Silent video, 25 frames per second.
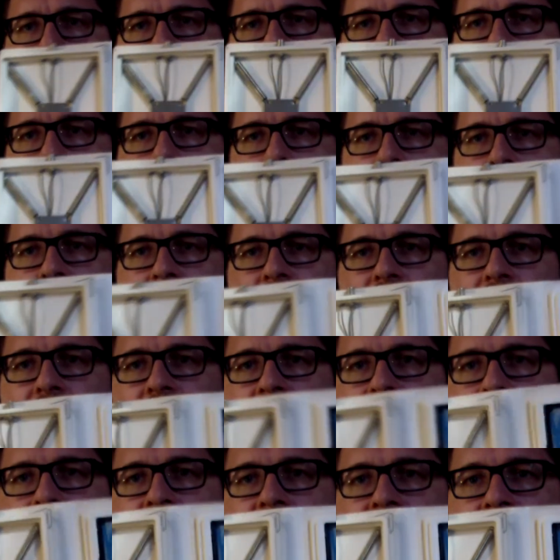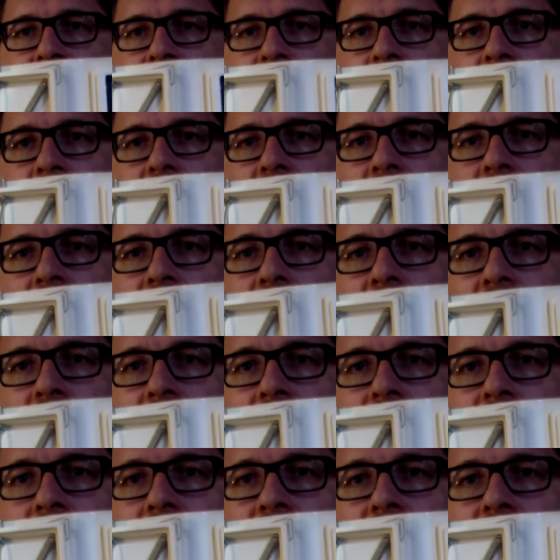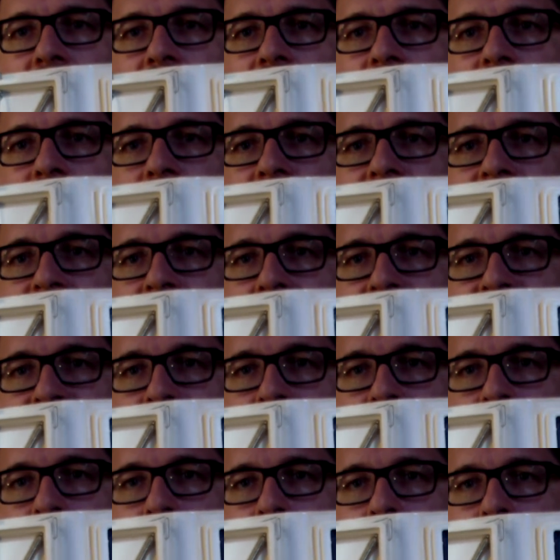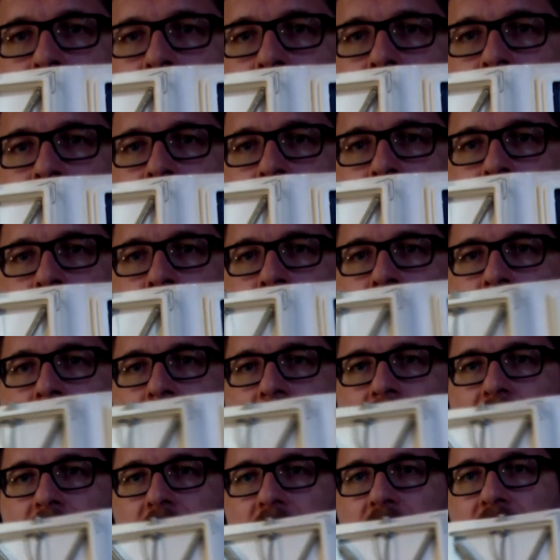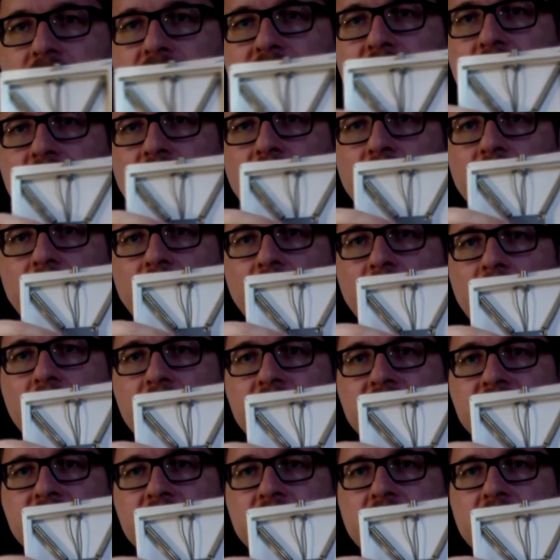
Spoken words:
we have these two tapes here, but also there is a